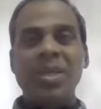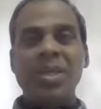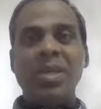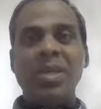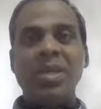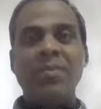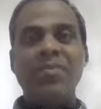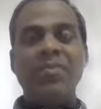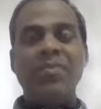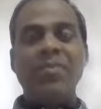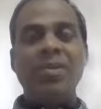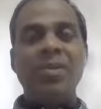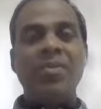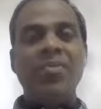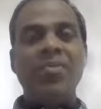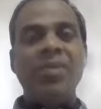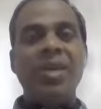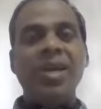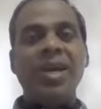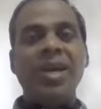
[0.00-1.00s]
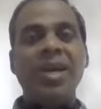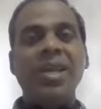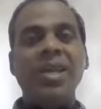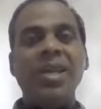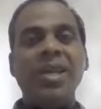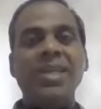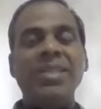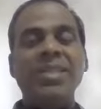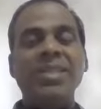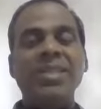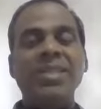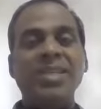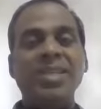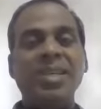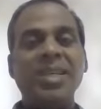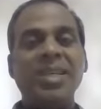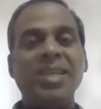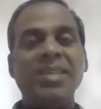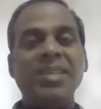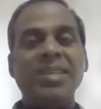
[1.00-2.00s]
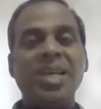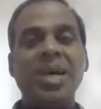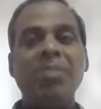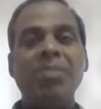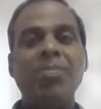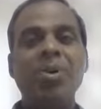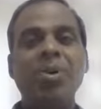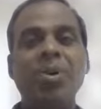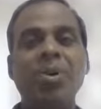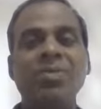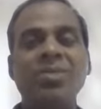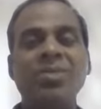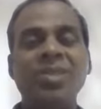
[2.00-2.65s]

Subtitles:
if we analyze a sample of